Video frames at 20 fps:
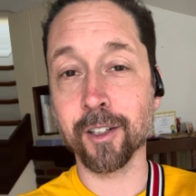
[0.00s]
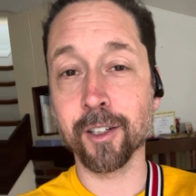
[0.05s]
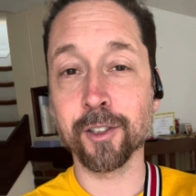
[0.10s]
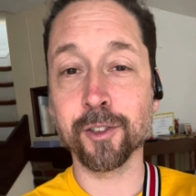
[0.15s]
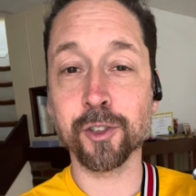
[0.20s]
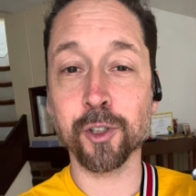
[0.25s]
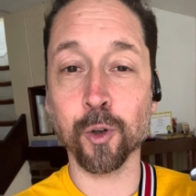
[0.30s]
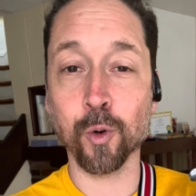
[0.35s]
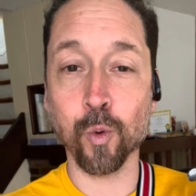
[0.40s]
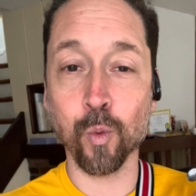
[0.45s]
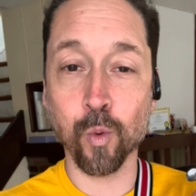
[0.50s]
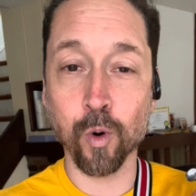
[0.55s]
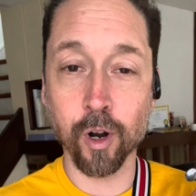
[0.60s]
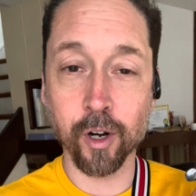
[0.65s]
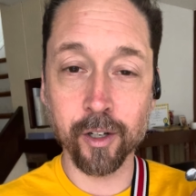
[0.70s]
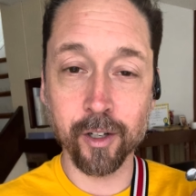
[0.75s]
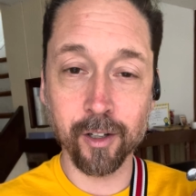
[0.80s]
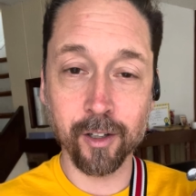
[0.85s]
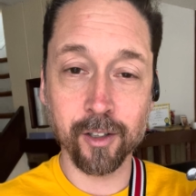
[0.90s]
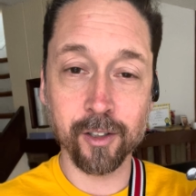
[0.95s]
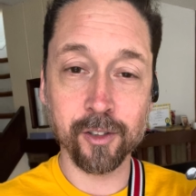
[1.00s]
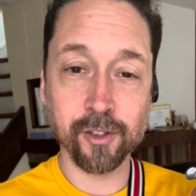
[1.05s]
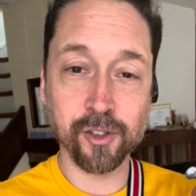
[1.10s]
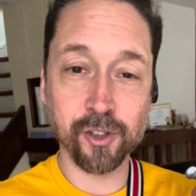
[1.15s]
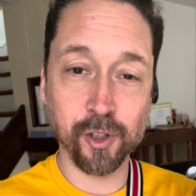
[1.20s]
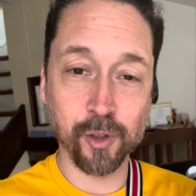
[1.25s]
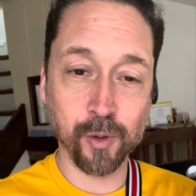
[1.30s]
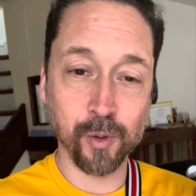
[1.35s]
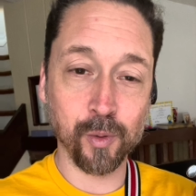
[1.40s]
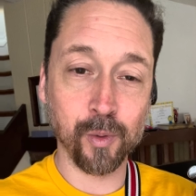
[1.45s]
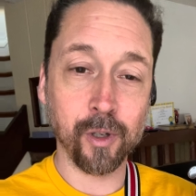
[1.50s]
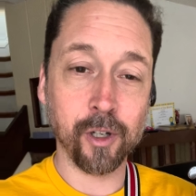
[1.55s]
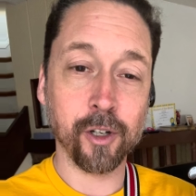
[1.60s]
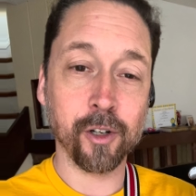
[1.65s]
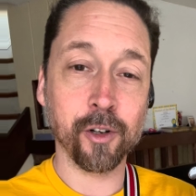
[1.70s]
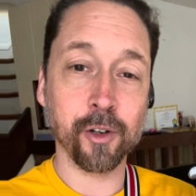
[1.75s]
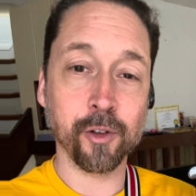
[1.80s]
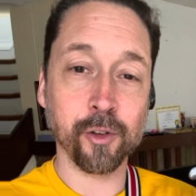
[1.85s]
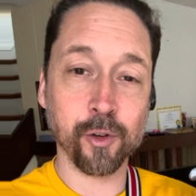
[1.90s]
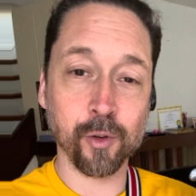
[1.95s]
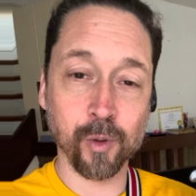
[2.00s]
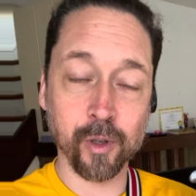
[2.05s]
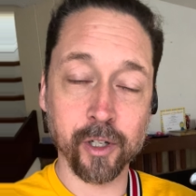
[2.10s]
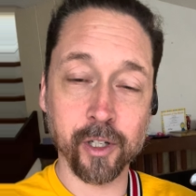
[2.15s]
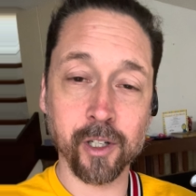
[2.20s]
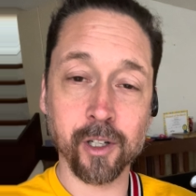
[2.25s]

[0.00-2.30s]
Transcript: So 1, 2, 3,